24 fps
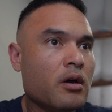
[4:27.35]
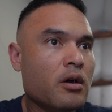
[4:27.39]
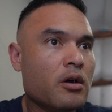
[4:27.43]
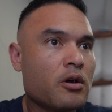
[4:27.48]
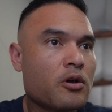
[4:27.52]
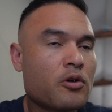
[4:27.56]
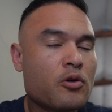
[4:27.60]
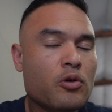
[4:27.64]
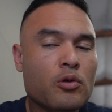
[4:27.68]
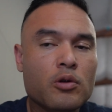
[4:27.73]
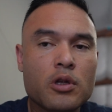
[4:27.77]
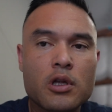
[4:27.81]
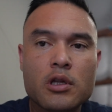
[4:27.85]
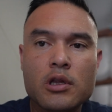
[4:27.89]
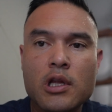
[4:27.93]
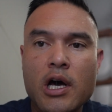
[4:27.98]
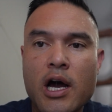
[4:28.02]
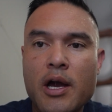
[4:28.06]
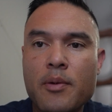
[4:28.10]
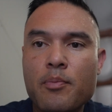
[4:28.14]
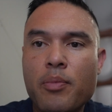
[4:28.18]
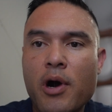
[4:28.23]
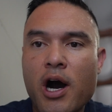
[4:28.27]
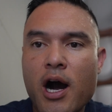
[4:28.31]
Coolant
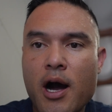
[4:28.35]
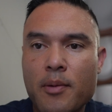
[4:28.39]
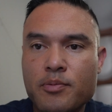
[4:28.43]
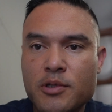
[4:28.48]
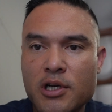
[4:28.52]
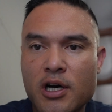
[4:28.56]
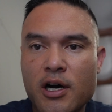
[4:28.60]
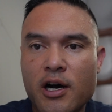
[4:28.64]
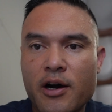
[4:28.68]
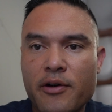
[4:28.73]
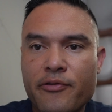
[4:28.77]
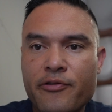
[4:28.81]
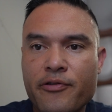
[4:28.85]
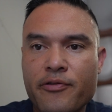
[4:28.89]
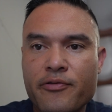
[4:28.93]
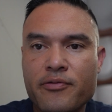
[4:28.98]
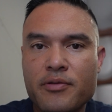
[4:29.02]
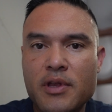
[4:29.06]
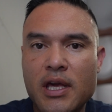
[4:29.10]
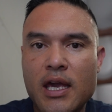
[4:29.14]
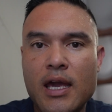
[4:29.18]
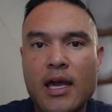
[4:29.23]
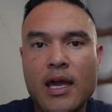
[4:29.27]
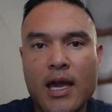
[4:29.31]
line popped off.
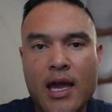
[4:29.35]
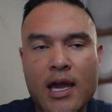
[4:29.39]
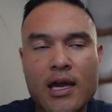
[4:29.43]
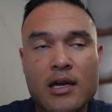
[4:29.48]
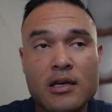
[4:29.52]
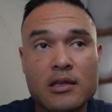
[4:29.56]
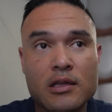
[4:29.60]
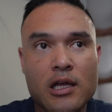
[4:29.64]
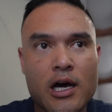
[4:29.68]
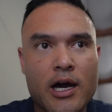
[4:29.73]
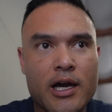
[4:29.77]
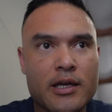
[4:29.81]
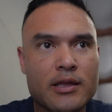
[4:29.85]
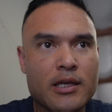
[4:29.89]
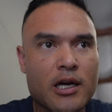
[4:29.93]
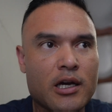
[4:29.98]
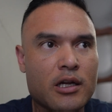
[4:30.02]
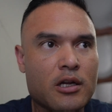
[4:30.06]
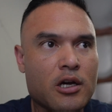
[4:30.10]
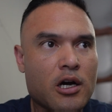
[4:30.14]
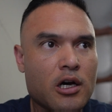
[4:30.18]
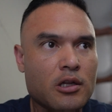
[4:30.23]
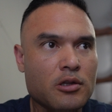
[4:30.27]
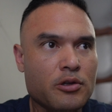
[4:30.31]
The AN line
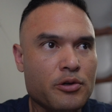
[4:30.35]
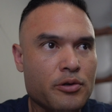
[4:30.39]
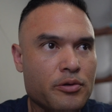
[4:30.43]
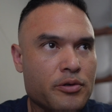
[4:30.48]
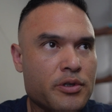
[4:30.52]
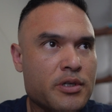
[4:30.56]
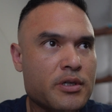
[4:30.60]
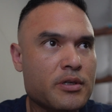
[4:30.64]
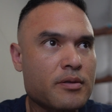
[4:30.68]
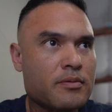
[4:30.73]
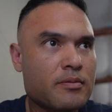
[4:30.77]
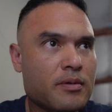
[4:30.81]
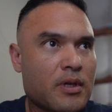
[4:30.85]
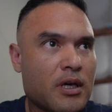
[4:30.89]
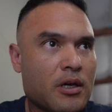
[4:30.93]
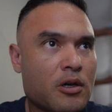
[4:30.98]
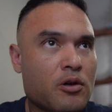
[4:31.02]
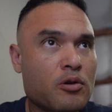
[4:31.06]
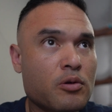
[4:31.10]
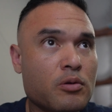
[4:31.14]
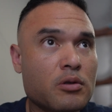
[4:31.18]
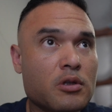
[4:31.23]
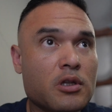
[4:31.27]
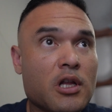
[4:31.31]
that got loose. The
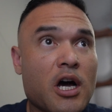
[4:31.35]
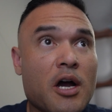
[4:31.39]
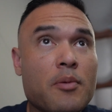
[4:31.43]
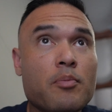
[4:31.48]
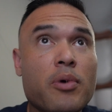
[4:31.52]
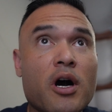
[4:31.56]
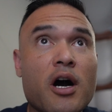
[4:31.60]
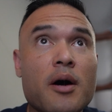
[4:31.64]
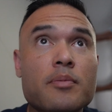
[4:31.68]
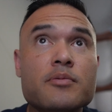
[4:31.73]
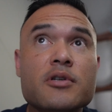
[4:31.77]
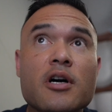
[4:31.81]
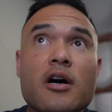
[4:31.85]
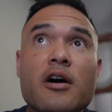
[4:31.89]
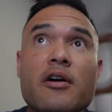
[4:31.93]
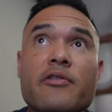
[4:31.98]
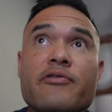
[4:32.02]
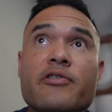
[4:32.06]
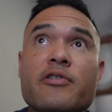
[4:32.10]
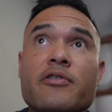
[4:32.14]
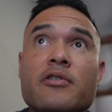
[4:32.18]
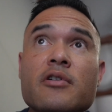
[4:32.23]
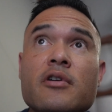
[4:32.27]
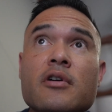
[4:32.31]
coolant line popped
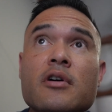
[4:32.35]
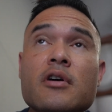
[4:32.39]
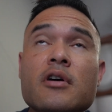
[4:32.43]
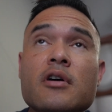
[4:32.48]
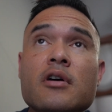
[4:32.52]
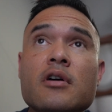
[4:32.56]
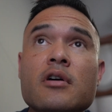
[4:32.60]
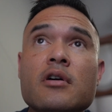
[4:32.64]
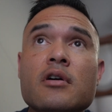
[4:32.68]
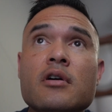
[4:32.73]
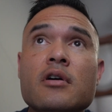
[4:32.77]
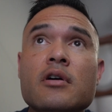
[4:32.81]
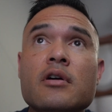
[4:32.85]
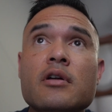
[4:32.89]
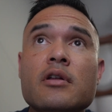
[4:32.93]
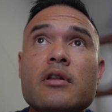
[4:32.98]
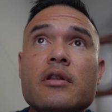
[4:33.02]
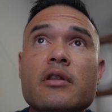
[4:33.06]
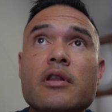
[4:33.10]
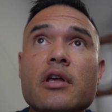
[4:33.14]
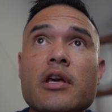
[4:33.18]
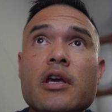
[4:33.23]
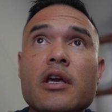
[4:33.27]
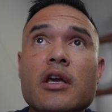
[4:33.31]
off.
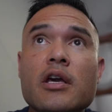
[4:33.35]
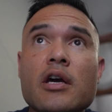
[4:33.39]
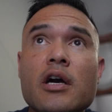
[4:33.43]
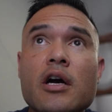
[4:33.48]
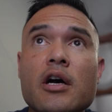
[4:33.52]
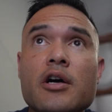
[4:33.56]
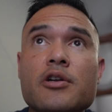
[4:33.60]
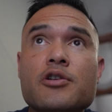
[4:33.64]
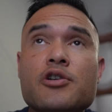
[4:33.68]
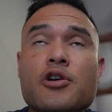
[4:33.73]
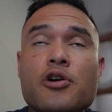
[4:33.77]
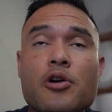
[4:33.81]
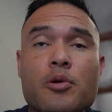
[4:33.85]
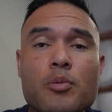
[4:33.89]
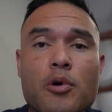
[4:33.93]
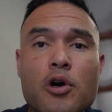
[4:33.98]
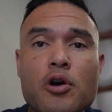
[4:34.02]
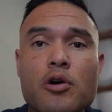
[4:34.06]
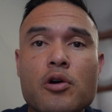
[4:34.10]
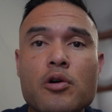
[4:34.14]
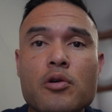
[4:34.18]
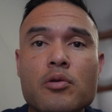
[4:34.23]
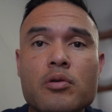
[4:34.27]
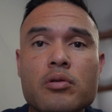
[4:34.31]
The
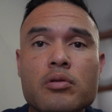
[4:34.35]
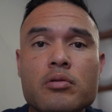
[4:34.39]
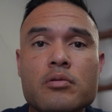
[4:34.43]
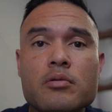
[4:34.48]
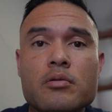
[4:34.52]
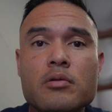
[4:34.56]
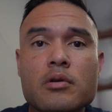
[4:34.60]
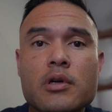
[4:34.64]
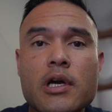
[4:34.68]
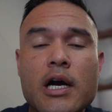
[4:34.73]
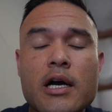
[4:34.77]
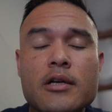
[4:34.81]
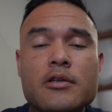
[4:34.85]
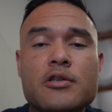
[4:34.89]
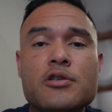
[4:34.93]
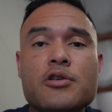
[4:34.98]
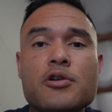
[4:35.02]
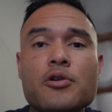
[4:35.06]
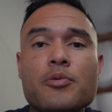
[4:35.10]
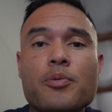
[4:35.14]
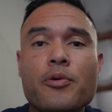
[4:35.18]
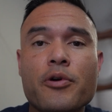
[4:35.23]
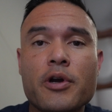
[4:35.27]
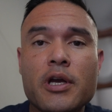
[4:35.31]
turbo got
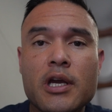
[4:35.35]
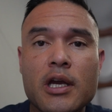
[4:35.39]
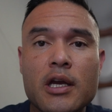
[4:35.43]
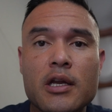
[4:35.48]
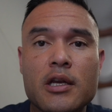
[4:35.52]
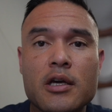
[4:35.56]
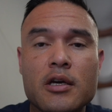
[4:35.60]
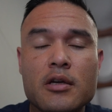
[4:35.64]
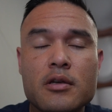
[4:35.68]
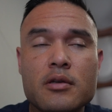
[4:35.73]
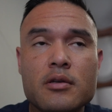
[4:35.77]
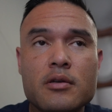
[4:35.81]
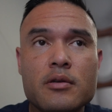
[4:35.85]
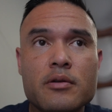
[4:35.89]
superheated.